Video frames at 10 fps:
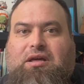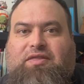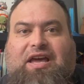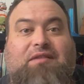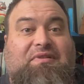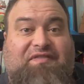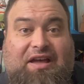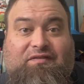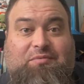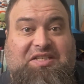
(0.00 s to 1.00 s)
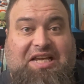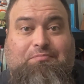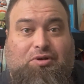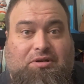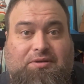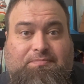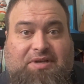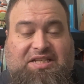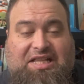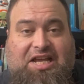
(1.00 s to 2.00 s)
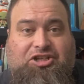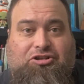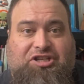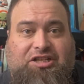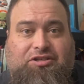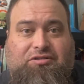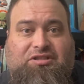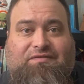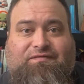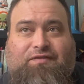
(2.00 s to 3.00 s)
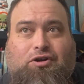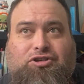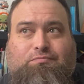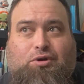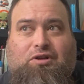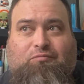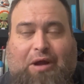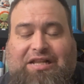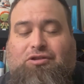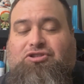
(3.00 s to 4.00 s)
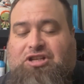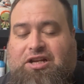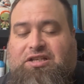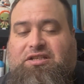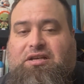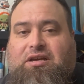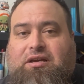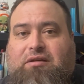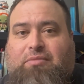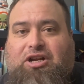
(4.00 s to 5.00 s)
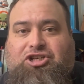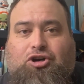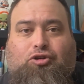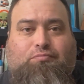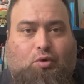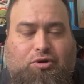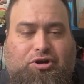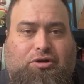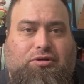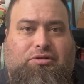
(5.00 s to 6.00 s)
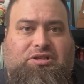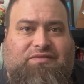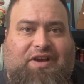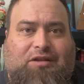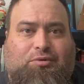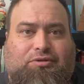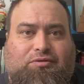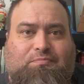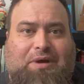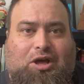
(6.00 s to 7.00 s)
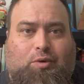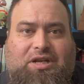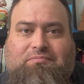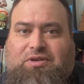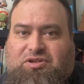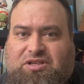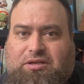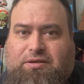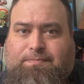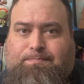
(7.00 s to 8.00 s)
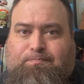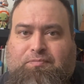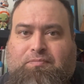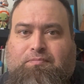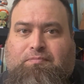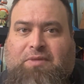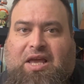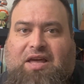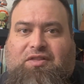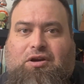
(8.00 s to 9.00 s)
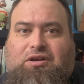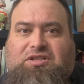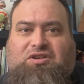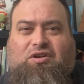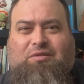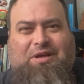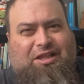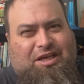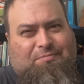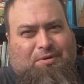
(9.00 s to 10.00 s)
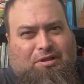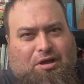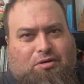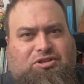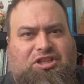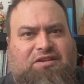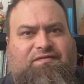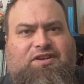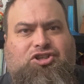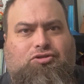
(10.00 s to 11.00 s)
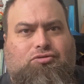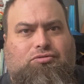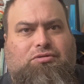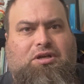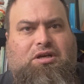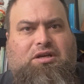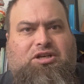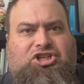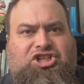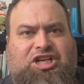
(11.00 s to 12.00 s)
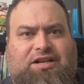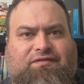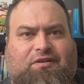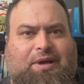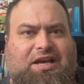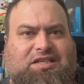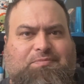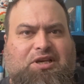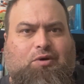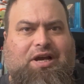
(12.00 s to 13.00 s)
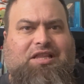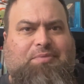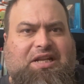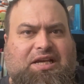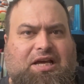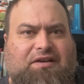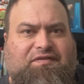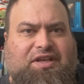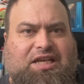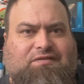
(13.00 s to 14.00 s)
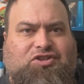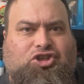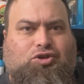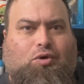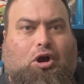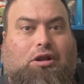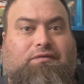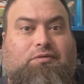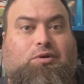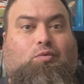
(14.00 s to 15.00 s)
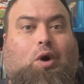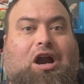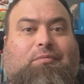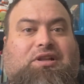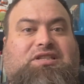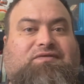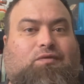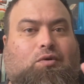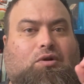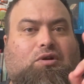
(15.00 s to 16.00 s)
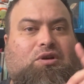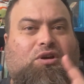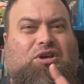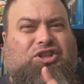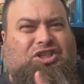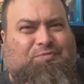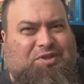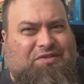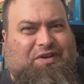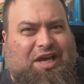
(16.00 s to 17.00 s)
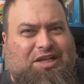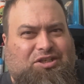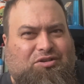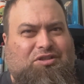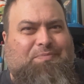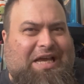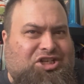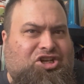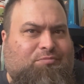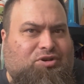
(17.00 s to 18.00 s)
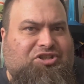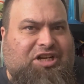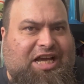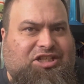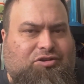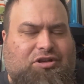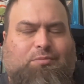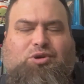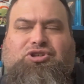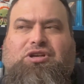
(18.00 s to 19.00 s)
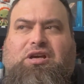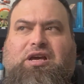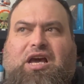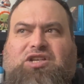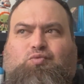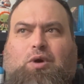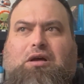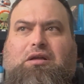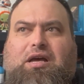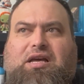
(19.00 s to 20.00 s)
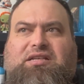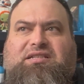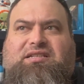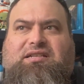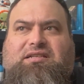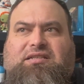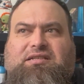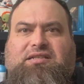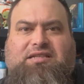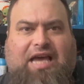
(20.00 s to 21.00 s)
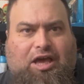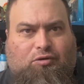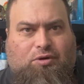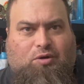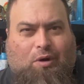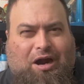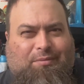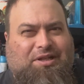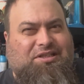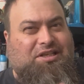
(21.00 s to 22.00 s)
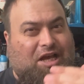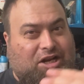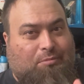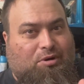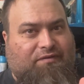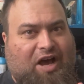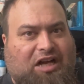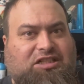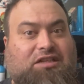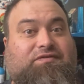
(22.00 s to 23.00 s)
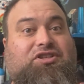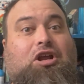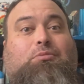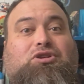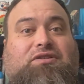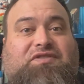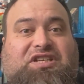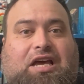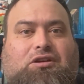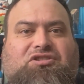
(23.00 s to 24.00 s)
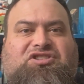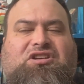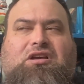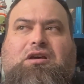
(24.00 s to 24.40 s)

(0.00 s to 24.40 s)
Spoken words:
They can be found from the same book as last year's etudes, the first book of practical studies by Gerald Bordner. It's available through Bellwin Music. And there is going to be a link below to the official sheet from ASBOA, the PDF that gives you all of the requirements for the specific etudes, page numbers, and etude numbers, as well as scale requirements, number of octaves, numbers of scales,